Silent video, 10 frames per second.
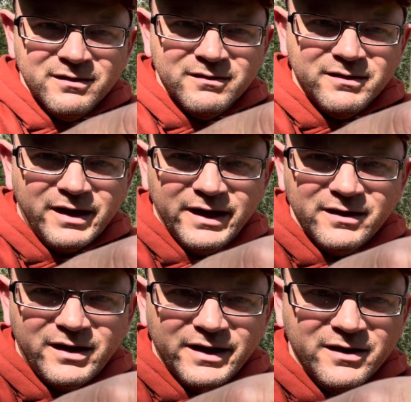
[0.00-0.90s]
Okay,
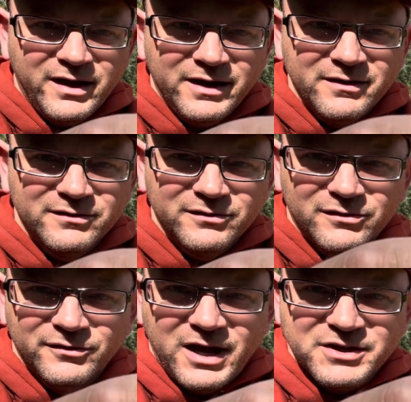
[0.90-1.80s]
I cut
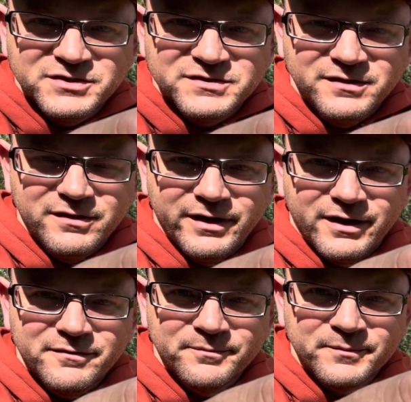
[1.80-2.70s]
little notches into
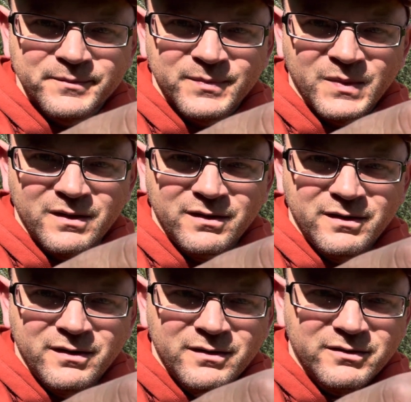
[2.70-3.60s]
there.
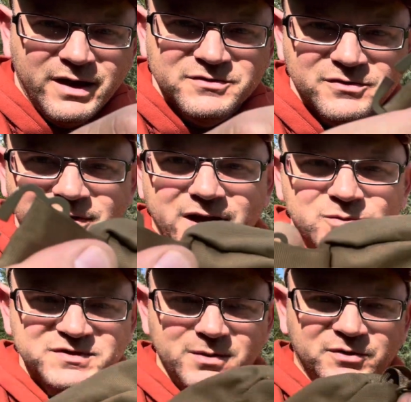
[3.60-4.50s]
Okay, so then I
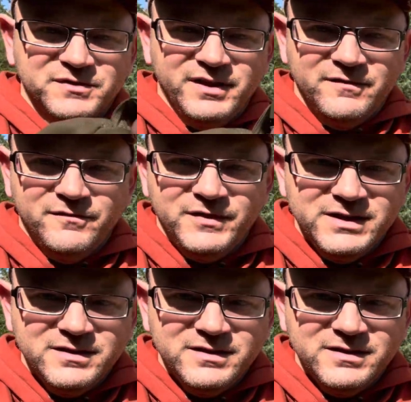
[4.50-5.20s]
was able to then feed